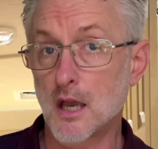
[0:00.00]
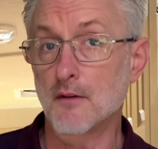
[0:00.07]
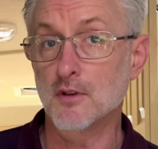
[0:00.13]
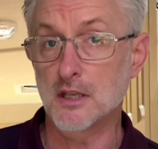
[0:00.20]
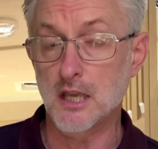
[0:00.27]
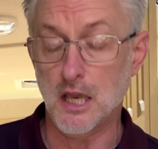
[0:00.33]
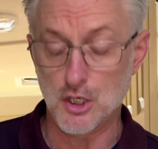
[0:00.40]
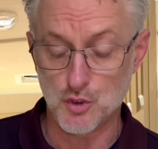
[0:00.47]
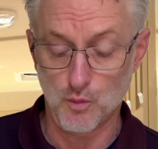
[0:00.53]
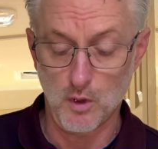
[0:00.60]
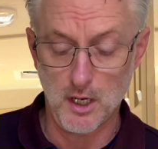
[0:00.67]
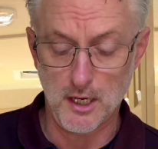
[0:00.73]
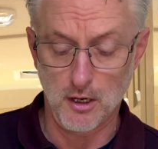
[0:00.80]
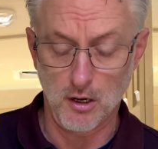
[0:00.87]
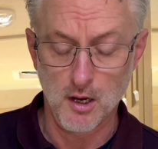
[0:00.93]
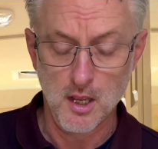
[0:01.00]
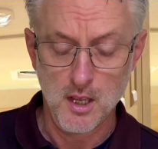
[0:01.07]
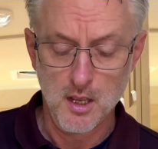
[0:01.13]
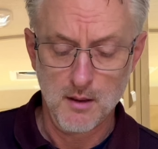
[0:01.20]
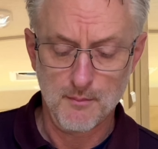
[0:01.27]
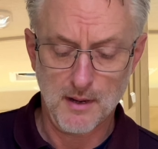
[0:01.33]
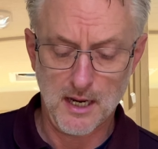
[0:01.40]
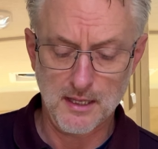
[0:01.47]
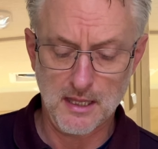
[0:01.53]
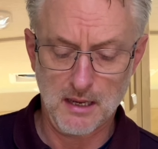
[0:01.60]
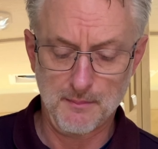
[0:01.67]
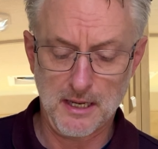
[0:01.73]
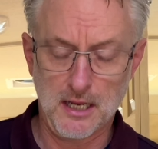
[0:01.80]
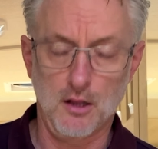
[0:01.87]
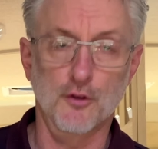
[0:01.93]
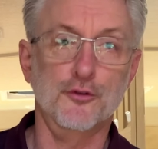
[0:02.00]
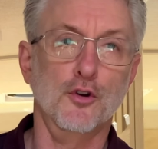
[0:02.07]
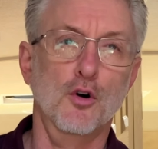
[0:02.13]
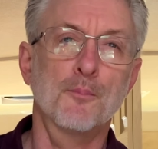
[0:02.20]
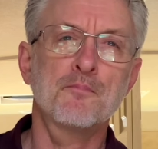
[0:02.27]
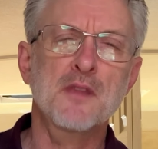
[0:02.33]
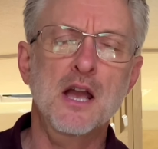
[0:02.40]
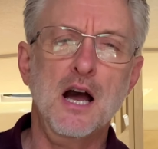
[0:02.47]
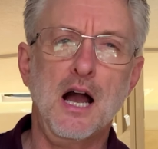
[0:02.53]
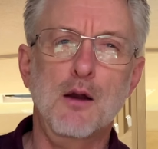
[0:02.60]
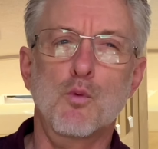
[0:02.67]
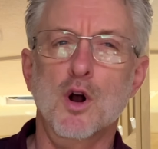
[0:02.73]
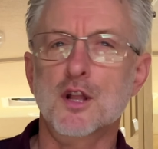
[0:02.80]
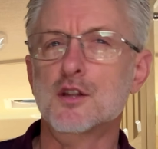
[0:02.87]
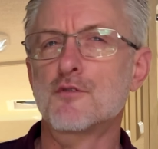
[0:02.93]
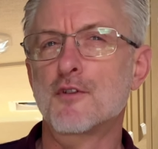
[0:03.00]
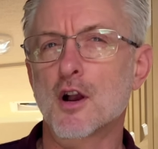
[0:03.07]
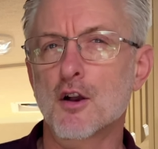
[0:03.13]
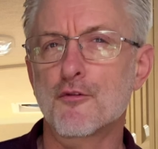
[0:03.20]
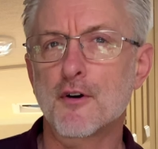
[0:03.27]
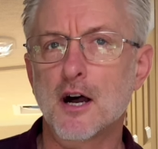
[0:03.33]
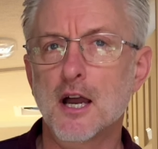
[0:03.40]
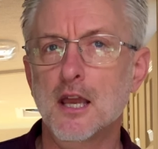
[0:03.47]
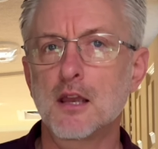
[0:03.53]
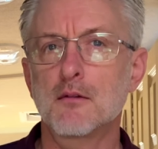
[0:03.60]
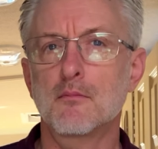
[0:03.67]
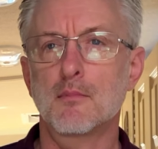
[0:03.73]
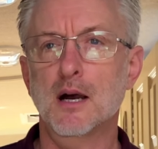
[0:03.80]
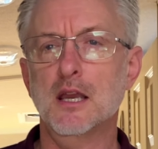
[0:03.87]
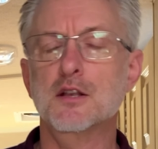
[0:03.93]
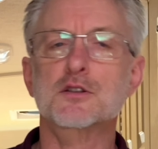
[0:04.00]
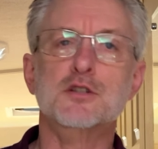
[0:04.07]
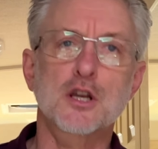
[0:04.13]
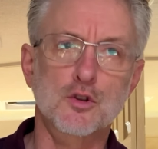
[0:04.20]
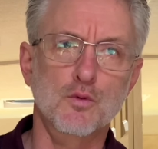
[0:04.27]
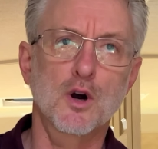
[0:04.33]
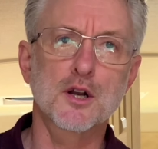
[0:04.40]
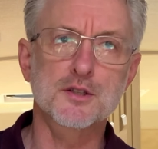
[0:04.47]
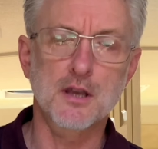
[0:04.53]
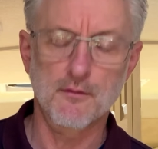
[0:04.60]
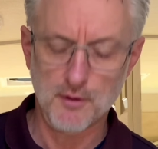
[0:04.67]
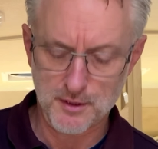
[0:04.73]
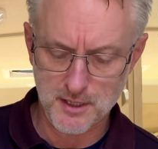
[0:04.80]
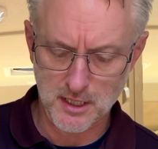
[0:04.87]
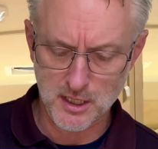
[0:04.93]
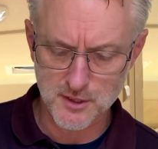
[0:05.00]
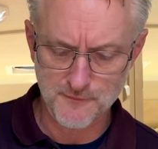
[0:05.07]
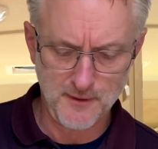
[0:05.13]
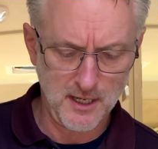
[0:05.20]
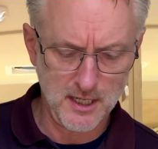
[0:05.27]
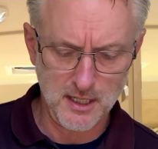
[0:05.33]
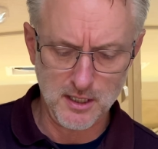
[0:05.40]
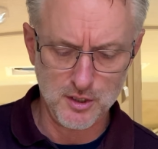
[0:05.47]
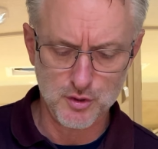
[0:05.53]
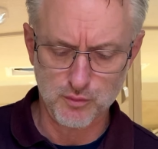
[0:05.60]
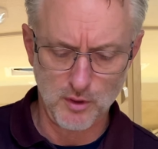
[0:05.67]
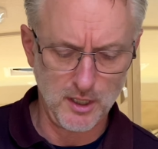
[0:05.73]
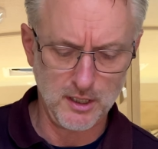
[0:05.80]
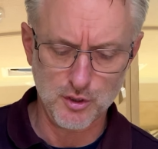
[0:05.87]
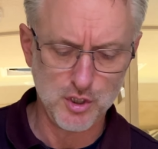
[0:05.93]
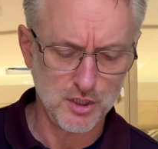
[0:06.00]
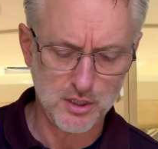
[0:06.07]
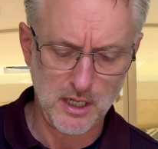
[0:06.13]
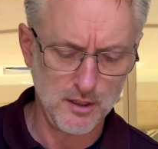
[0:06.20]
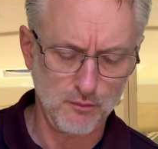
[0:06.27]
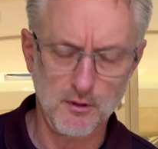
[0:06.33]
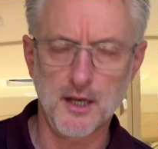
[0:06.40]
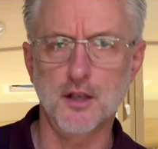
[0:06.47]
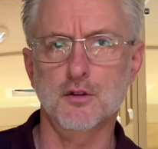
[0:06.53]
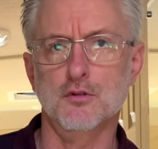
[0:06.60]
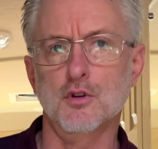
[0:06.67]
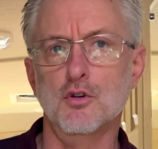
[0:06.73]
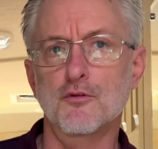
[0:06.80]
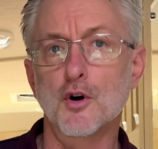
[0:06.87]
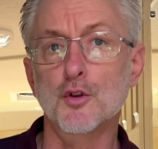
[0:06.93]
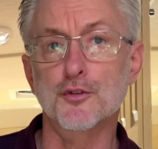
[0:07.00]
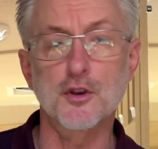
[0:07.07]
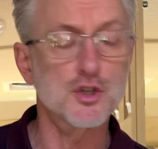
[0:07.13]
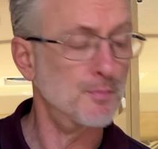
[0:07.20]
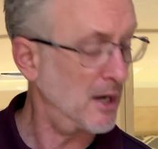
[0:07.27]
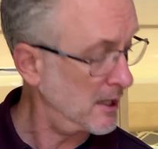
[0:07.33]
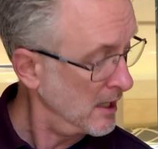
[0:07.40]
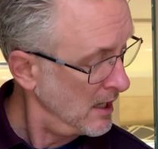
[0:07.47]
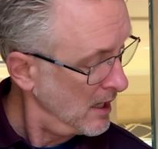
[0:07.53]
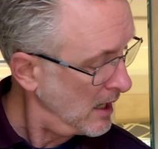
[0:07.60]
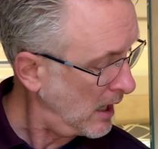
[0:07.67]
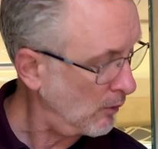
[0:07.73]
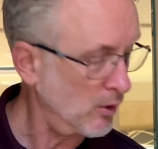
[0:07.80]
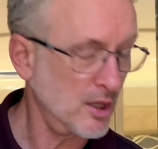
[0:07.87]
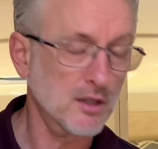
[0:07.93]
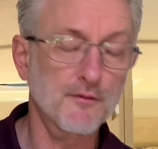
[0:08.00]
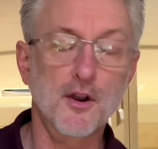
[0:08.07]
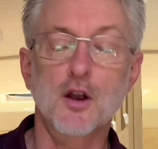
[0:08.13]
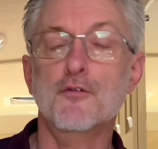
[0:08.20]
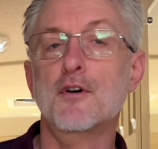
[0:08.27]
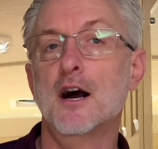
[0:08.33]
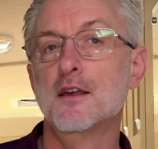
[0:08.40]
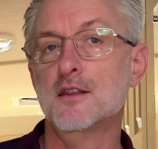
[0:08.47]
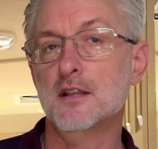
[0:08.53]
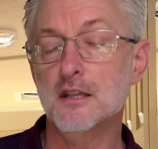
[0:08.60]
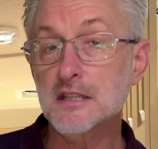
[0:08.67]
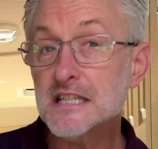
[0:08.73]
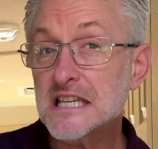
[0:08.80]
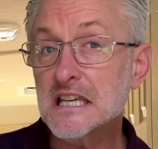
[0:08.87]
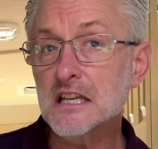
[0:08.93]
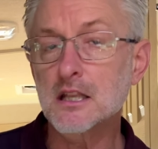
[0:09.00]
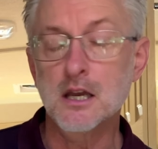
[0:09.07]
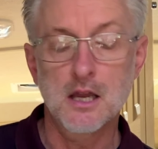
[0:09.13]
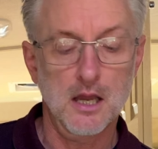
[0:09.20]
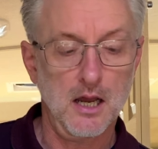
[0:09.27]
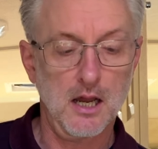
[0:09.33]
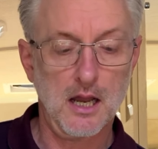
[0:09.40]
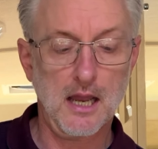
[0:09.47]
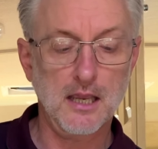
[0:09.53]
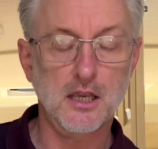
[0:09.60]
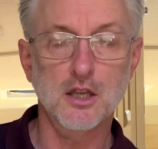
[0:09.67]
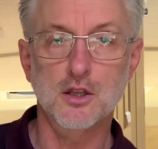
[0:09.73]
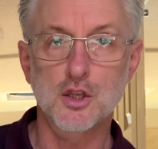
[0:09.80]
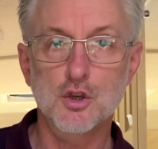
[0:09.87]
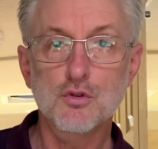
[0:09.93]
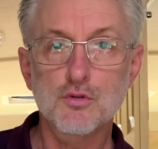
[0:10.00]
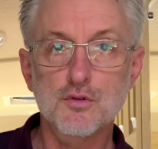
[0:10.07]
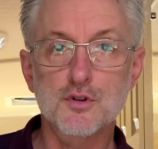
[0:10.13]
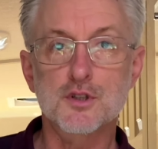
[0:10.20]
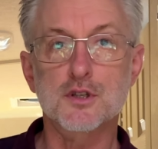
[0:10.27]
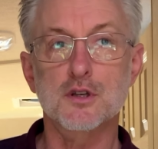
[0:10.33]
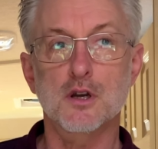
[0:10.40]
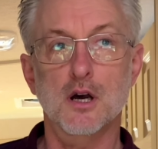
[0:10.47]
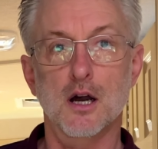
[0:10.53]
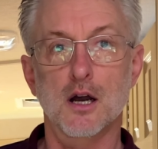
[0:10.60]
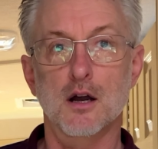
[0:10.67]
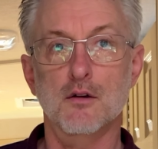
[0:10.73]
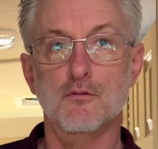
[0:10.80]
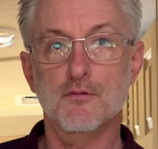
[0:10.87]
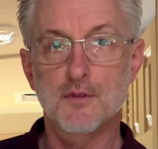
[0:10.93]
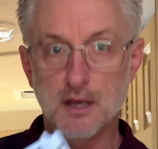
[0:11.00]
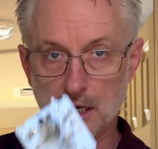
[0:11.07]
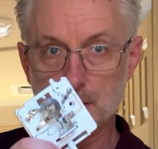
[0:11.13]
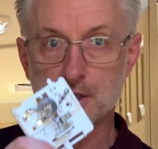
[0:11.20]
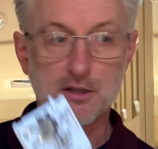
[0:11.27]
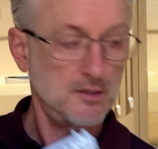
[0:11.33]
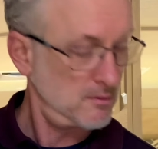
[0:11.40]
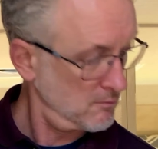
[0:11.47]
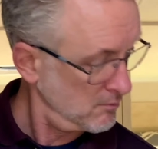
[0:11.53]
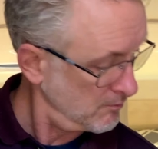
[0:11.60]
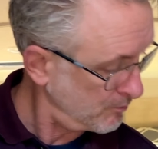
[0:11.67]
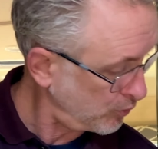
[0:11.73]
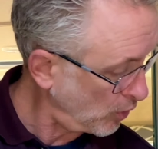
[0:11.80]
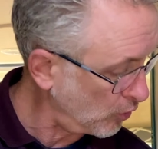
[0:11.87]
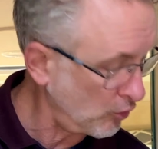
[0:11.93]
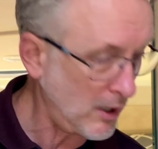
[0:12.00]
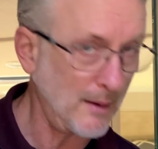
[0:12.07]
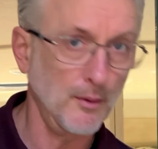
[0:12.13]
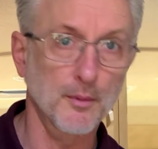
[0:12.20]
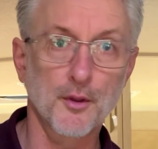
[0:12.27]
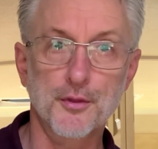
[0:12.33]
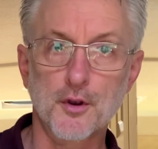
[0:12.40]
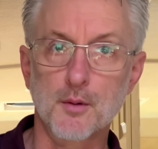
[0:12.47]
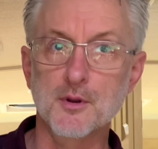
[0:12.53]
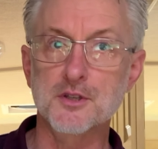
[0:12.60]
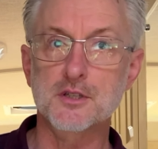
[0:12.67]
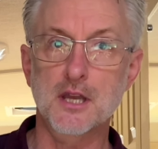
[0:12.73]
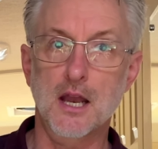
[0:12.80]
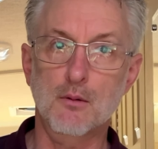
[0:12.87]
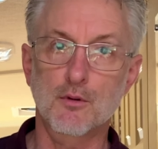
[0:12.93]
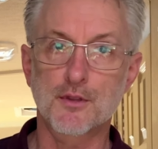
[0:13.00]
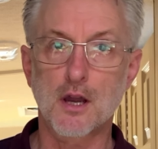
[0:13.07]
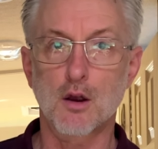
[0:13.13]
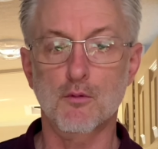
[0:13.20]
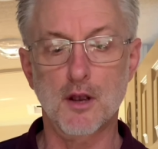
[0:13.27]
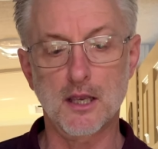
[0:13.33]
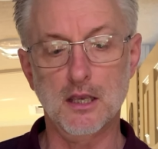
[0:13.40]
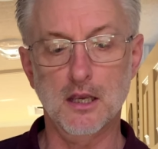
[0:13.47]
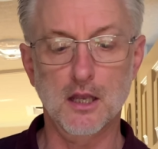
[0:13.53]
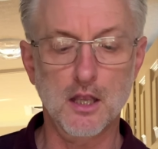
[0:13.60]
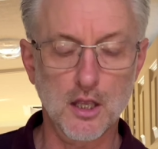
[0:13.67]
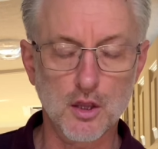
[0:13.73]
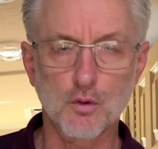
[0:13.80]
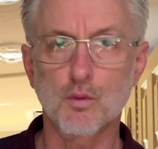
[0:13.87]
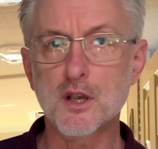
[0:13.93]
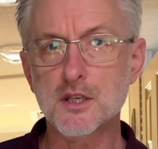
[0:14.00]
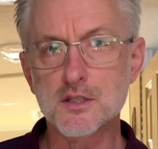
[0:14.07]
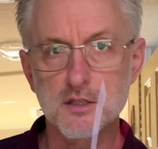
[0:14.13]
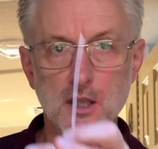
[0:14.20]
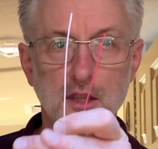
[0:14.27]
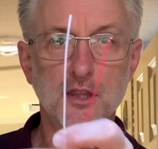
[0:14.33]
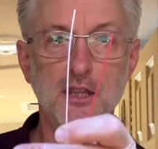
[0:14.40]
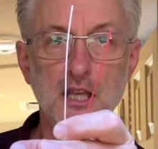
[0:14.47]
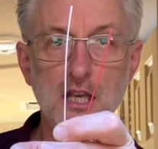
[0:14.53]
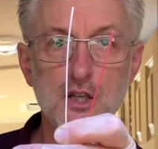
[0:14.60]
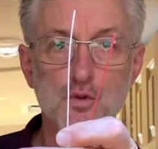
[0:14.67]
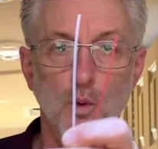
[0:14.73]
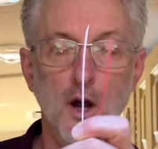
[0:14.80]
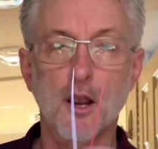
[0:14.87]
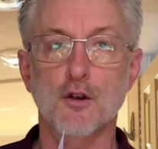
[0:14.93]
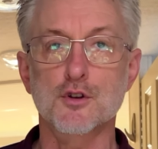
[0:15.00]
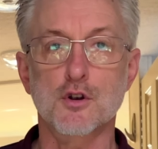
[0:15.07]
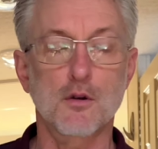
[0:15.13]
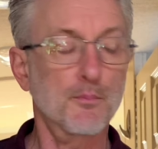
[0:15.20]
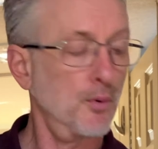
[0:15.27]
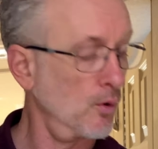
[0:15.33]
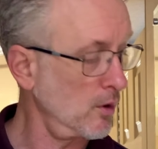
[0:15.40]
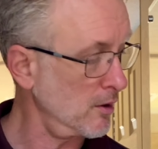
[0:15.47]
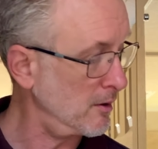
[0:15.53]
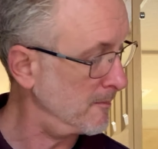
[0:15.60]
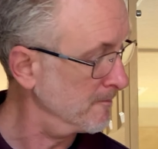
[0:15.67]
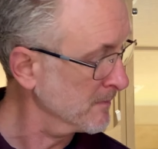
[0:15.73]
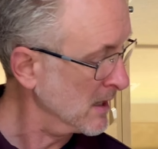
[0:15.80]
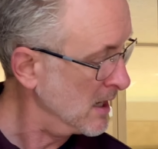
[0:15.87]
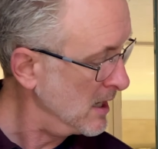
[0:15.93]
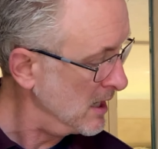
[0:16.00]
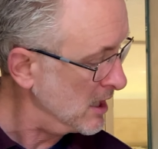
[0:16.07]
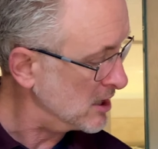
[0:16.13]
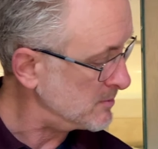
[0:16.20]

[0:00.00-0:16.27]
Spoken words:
gauge wire behind that panel. So I wanted to verify. My instinct was everything is fine. It's running just on the regular low voltage, but I wanted to verify that indeed I could use this programmable thermostat without wrecking it. And the reason that these wires are important is